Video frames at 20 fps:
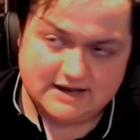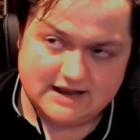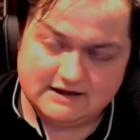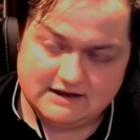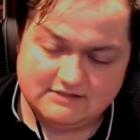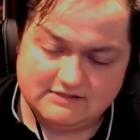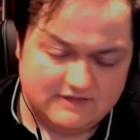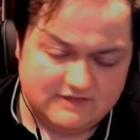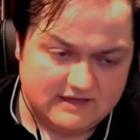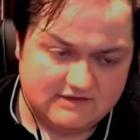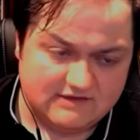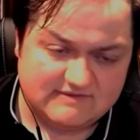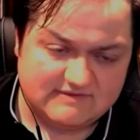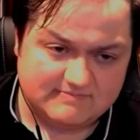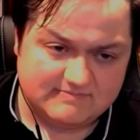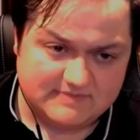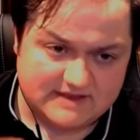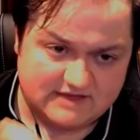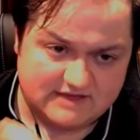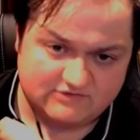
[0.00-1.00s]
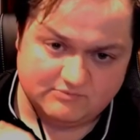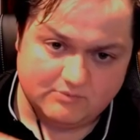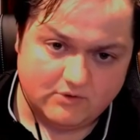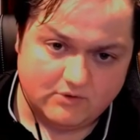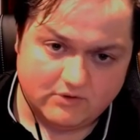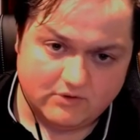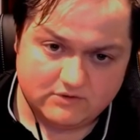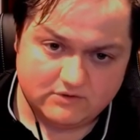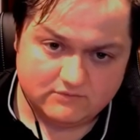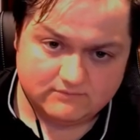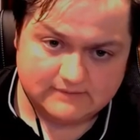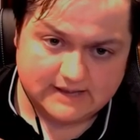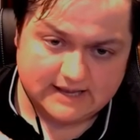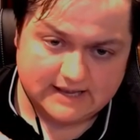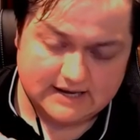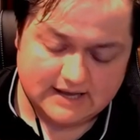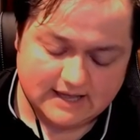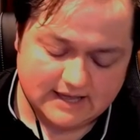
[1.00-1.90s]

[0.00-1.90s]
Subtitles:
anything except the next book, right?